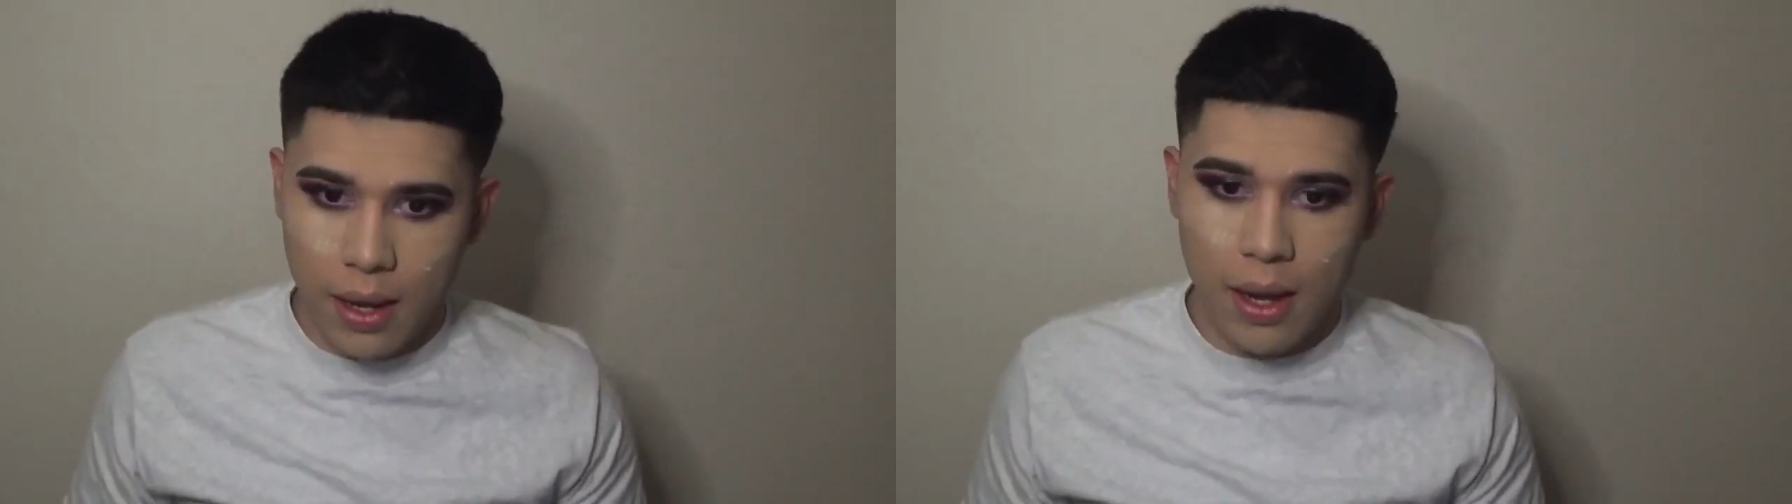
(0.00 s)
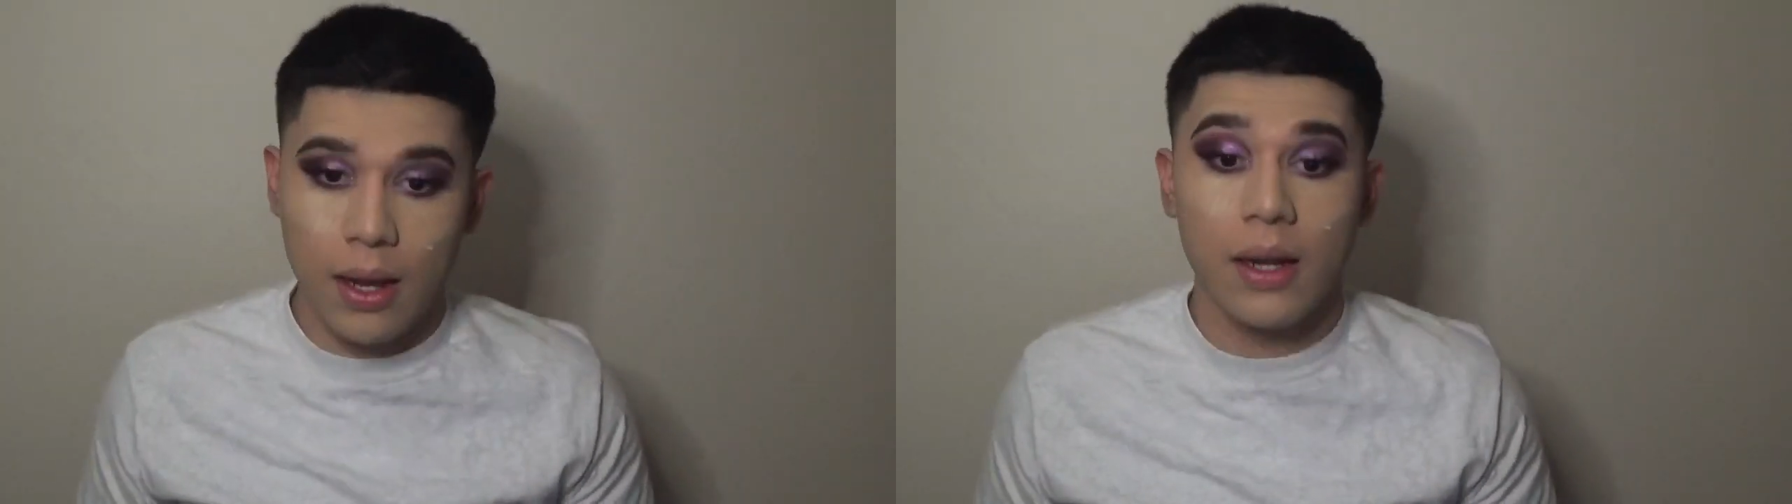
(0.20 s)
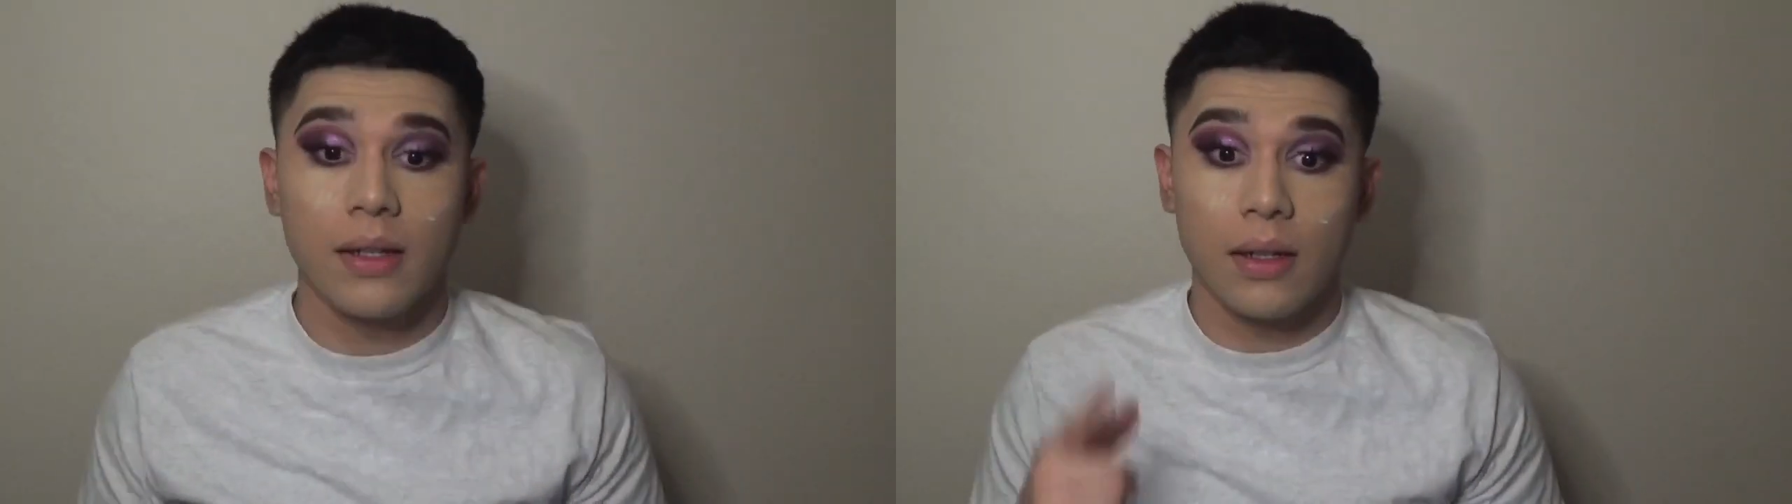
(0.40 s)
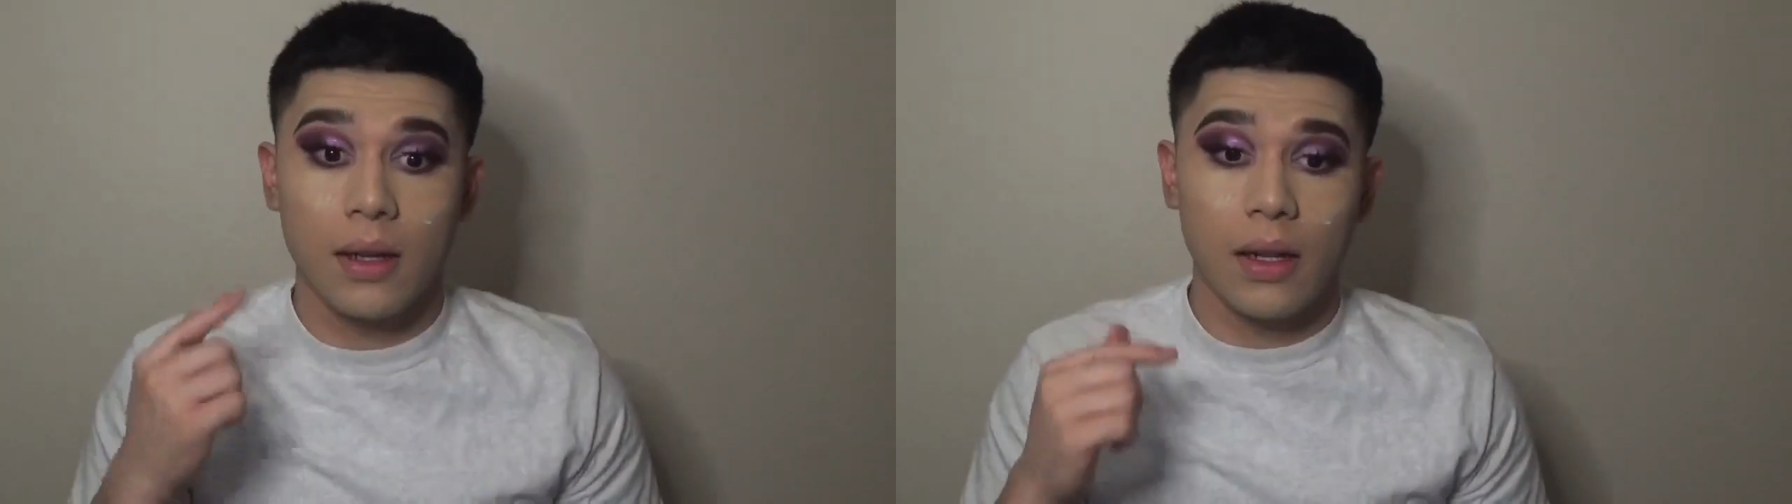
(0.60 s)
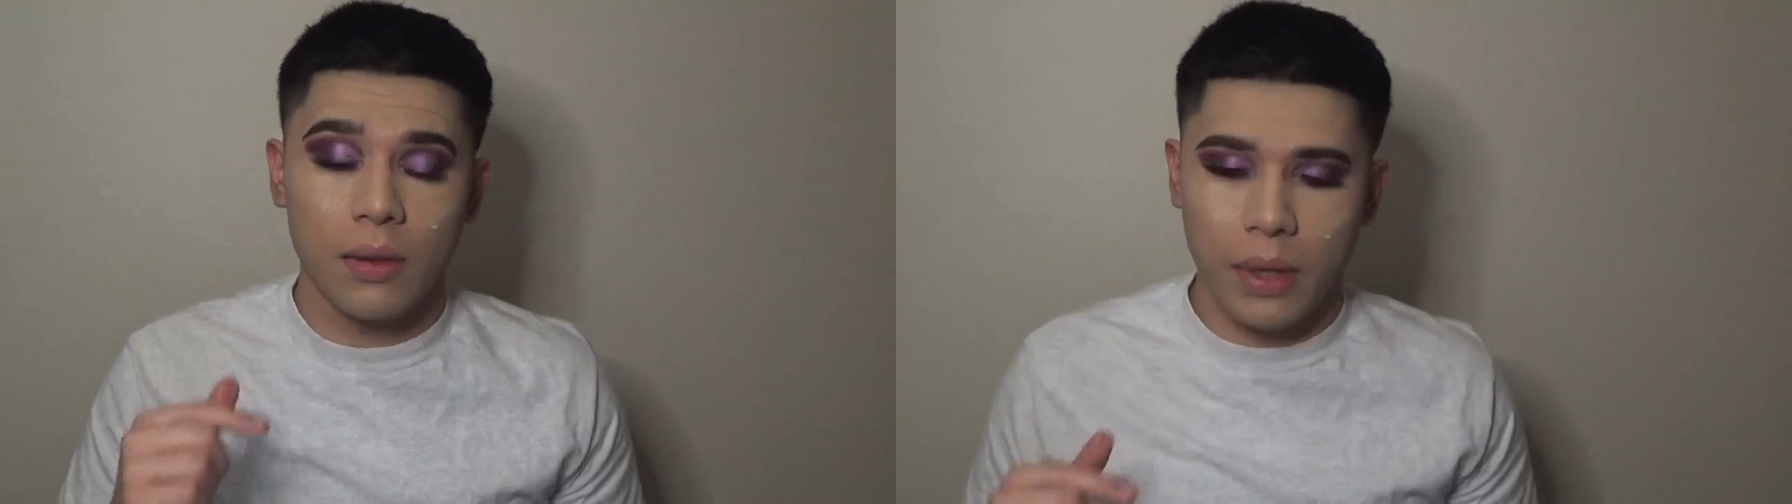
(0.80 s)
and I did
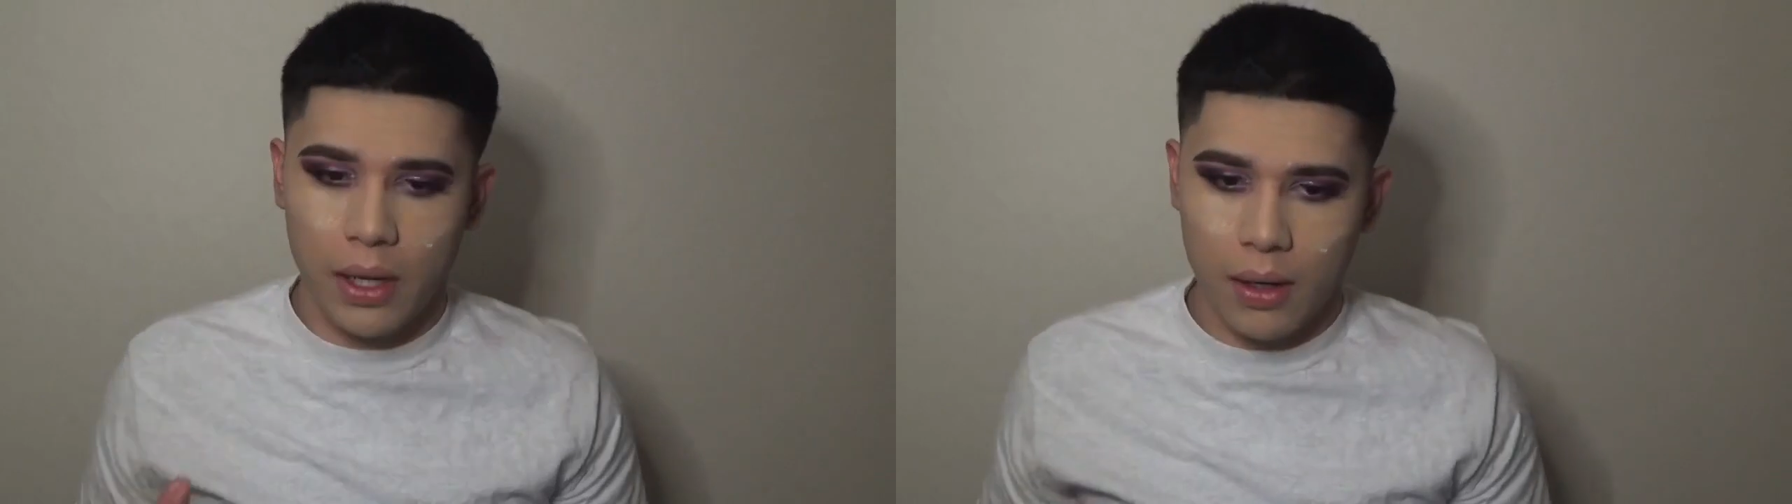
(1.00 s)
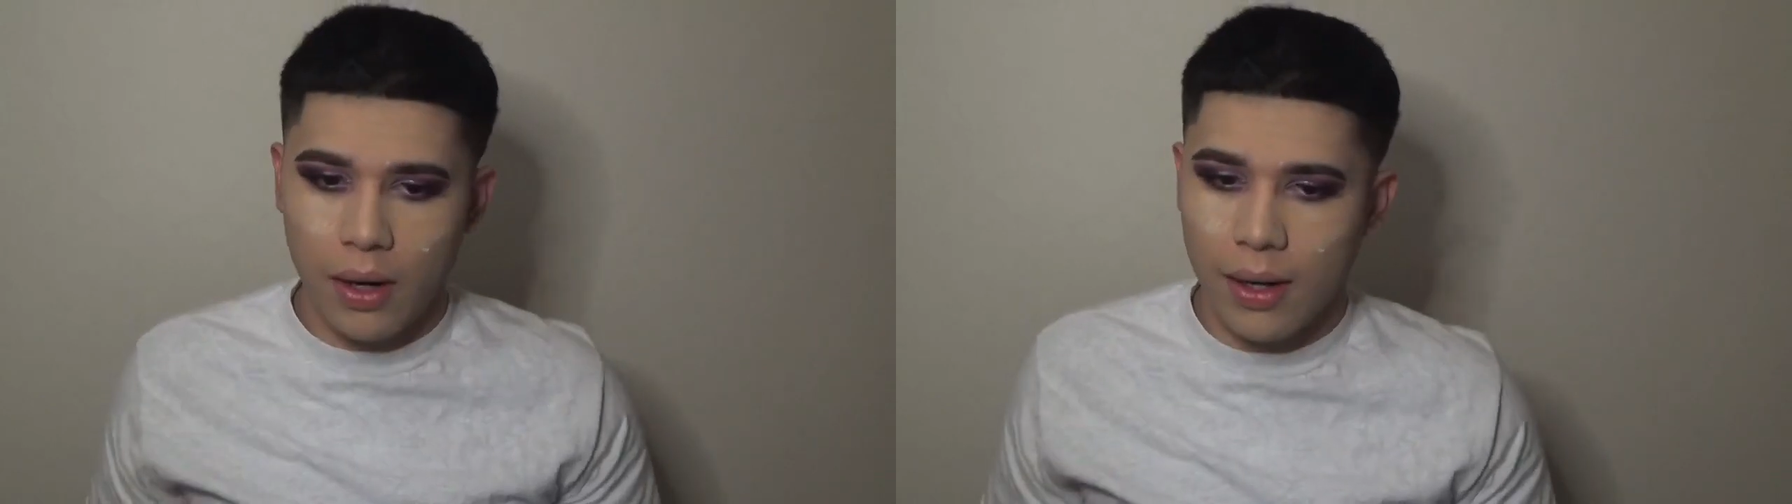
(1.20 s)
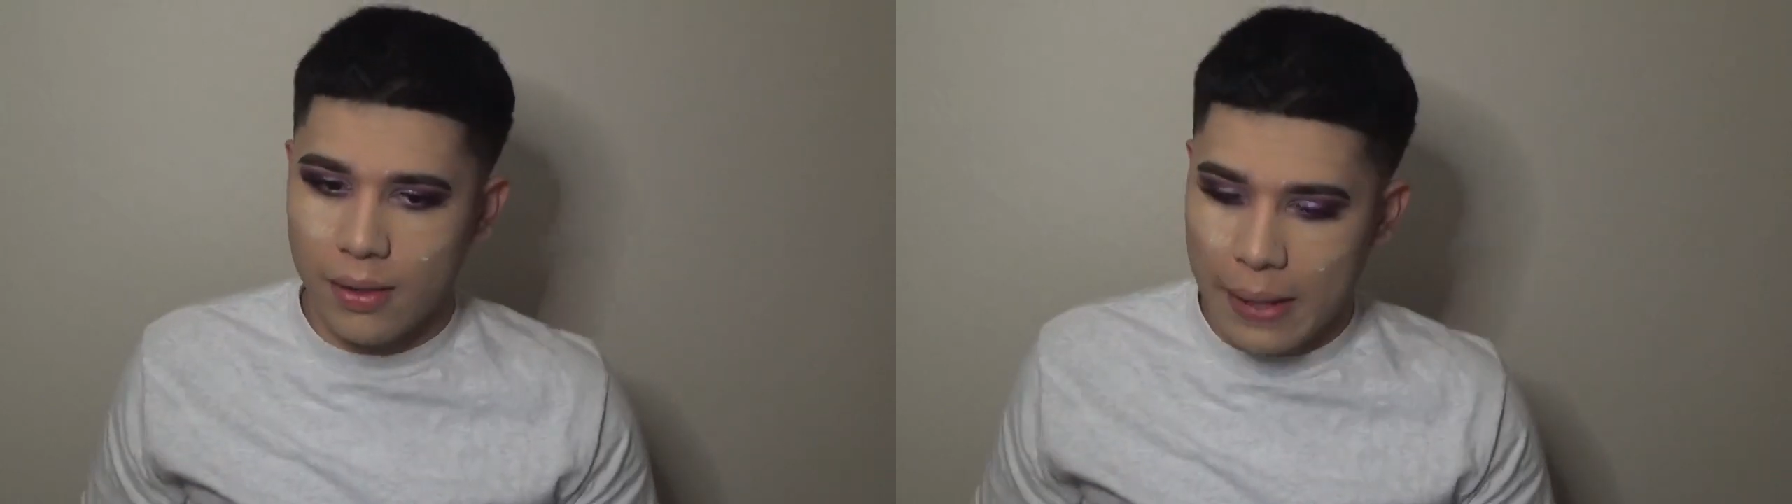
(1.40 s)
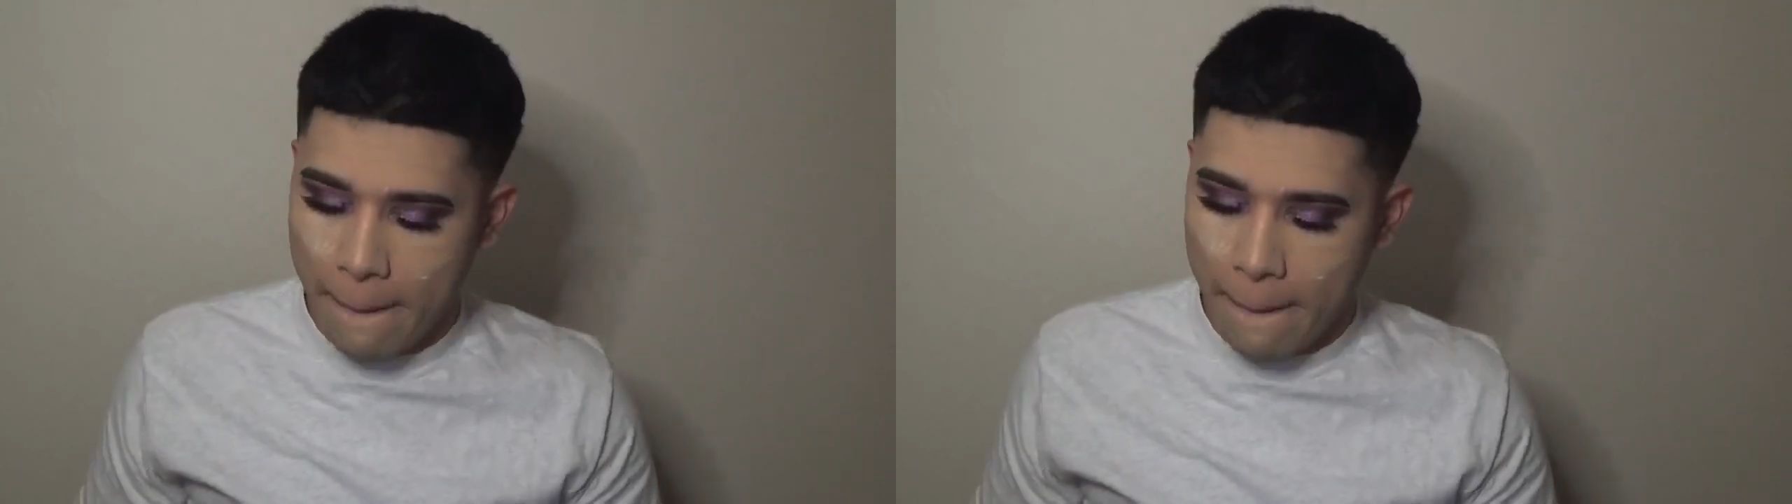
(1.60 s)
color my under eyes,